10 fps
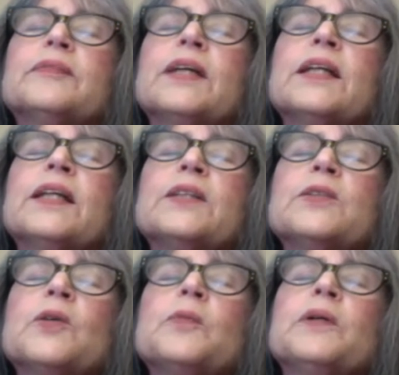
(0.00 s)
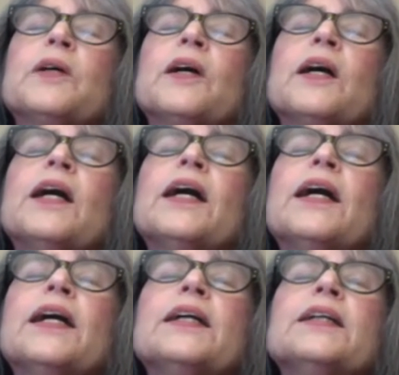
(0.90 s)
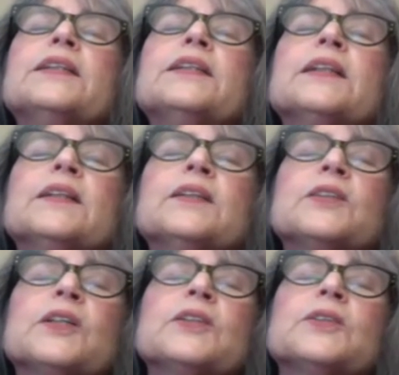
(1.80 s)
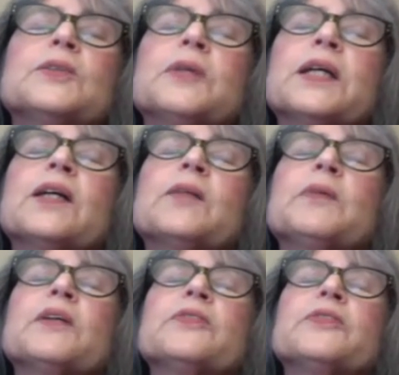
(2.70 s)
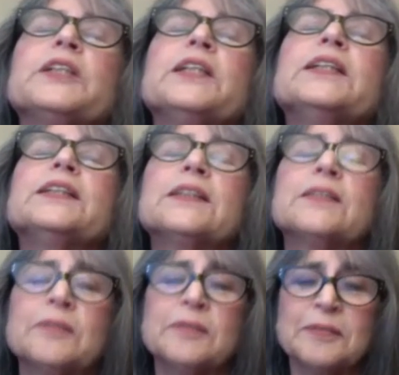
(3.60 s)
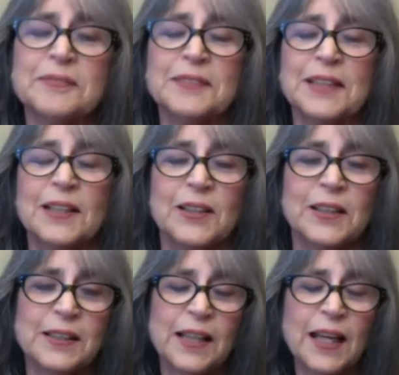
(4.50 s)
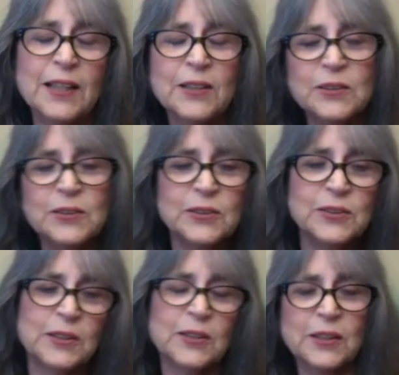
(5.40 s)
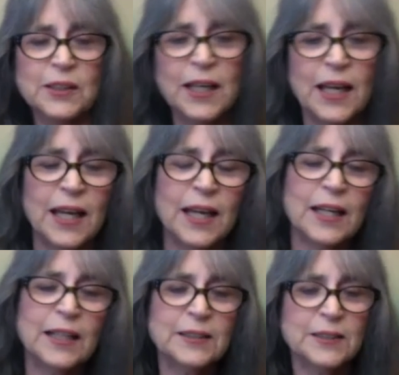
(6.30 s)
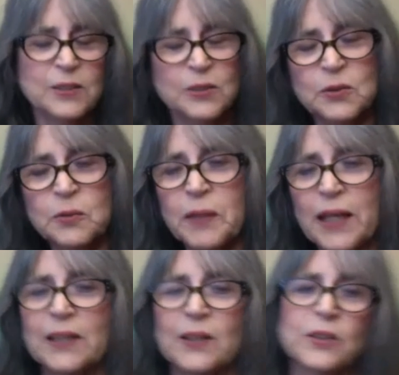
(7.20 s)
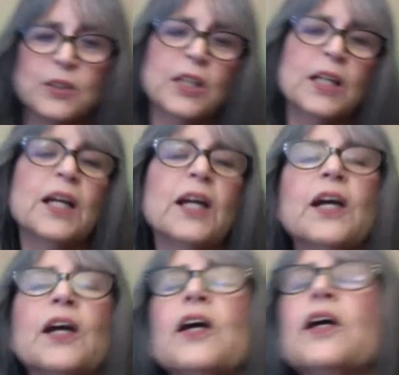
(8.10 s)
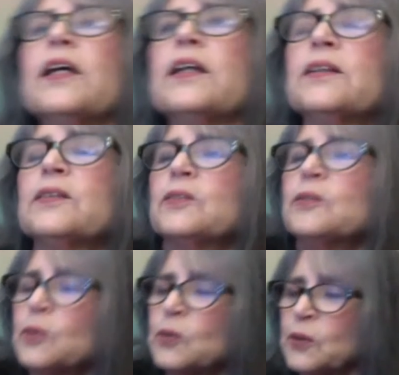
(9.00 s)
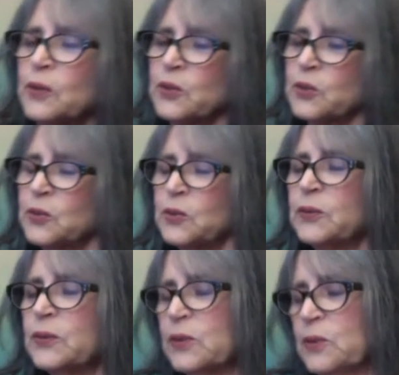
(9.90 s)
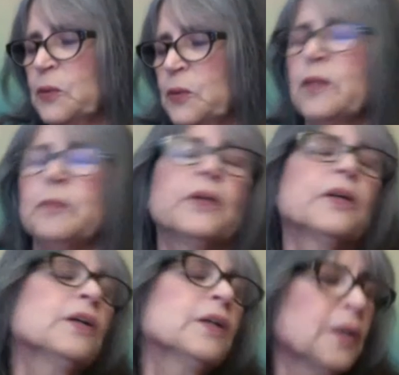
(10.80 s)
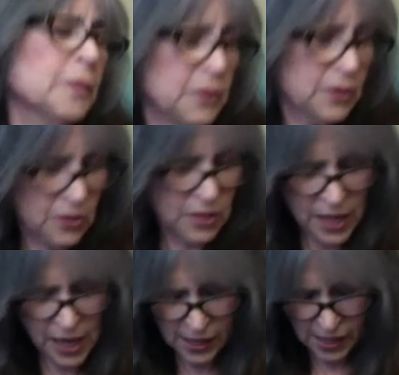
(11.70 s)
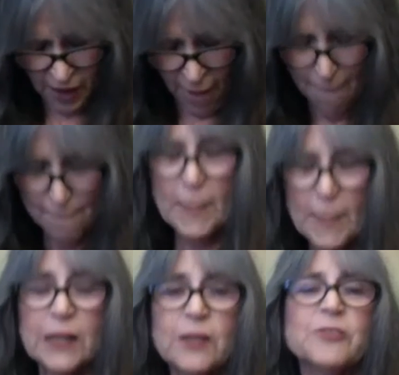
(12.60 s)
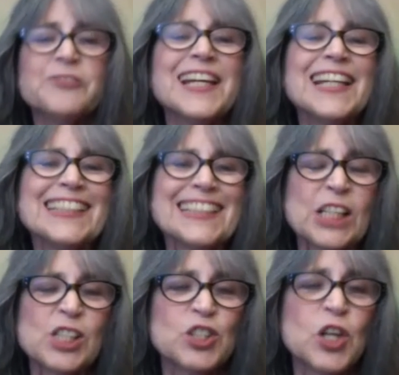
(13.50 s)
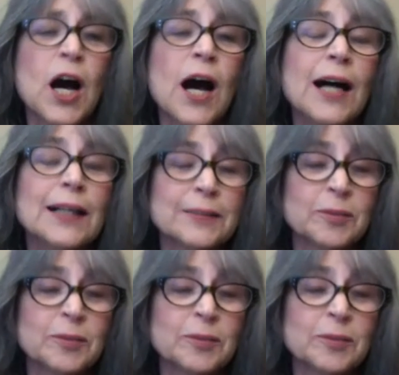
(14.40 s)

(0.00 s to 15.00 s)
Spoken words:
And let's open our eyes and start to wake up our feet and our ankles and our legs and scoot back in our chair and roll our shoulders and wake up our arms and our neck and our face and our jaw.